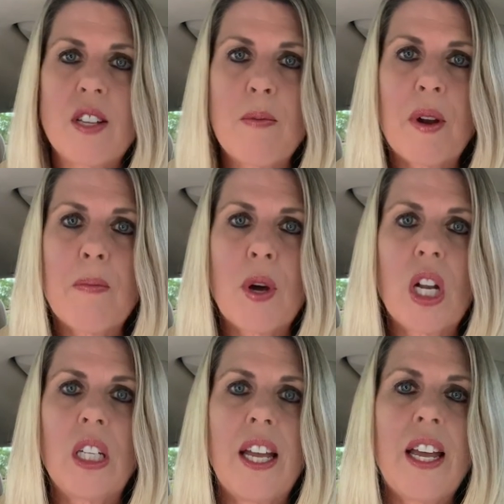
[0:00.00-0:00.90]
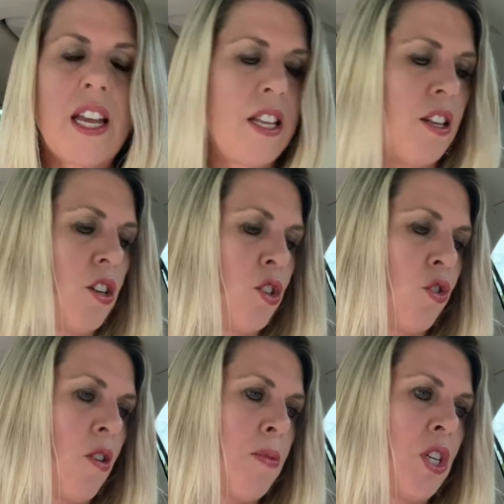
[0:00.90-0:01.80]
I'm going to put a link in the
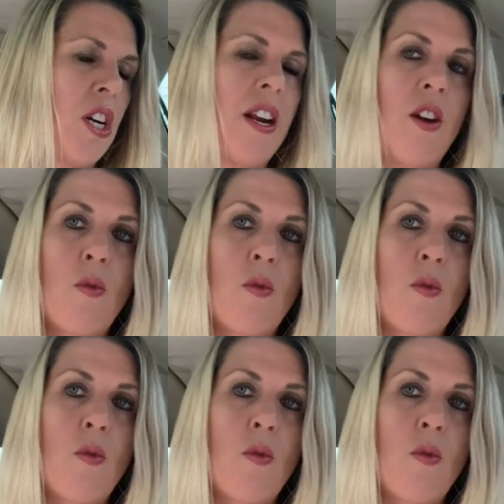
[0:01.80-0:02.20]
description and